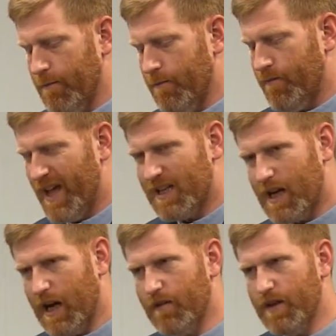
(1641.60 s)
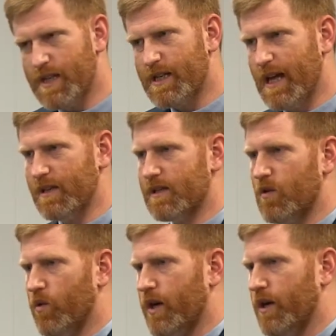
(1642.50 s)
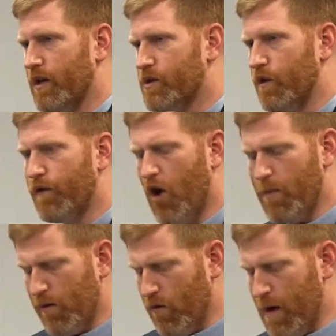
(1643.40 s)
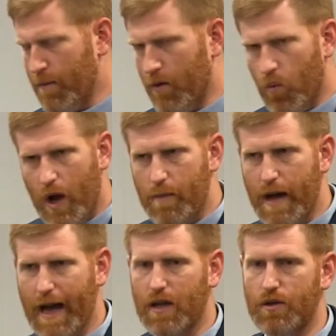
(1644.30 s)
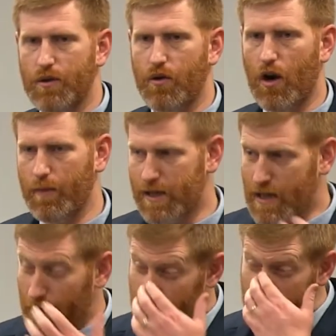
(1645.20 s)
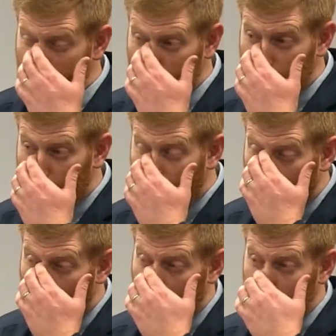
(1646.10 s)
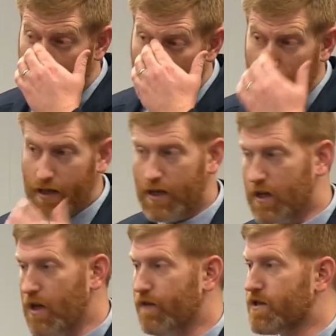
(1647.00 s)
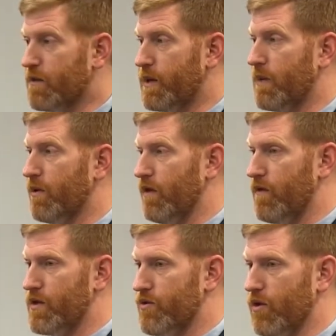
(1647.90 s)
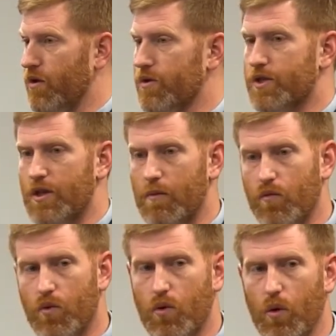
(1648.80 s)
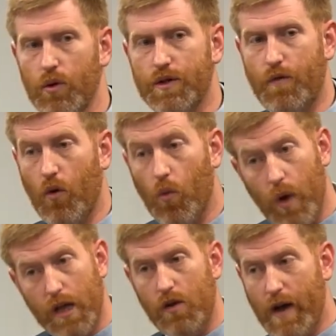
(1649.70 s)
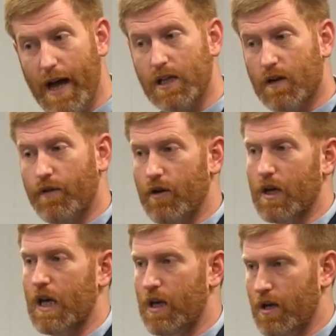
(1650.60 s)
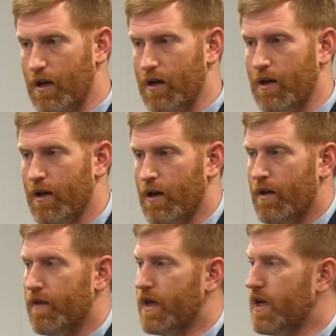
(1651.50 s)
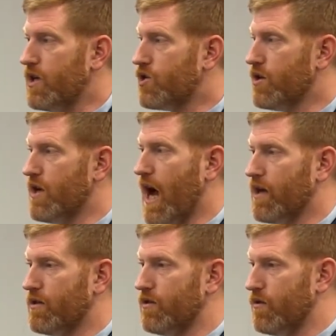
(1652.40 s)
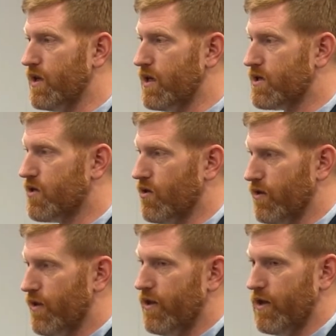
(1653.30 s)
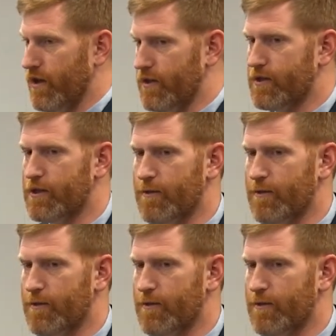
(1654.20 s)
That's kind of the sense that we're getting so far. But remember, way back in Deuteronomy 17, God gives the people of Israel some rules for when you ask for a king, then he should not do these certain things.